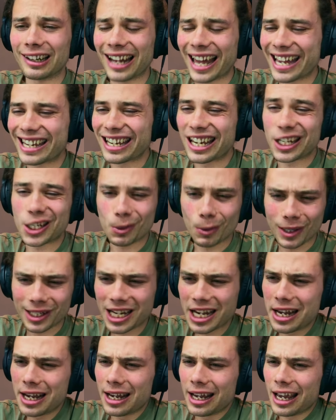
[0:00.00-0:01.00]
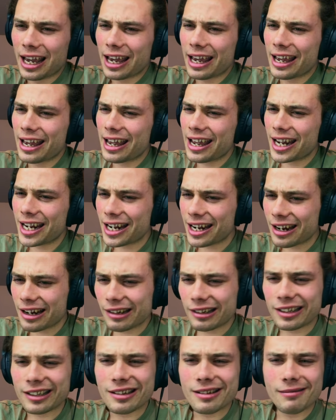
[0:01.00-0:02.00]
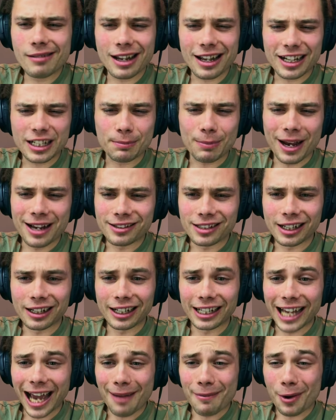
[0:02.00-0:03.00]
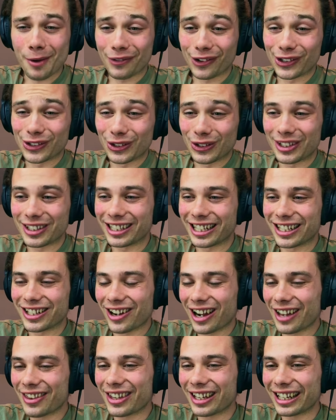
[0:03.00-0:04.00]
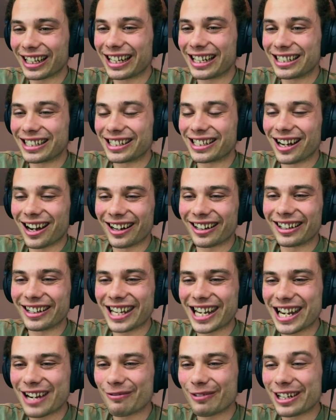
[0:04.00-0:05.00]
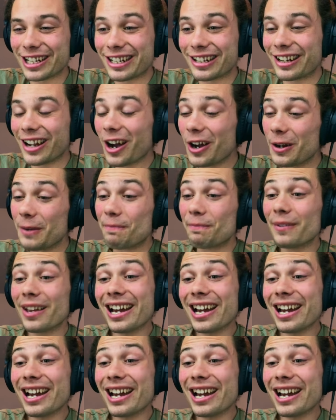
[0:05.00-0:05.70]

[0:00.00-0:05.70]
laying into it, and it's basically game over as soon as the entire thing is done. There we go.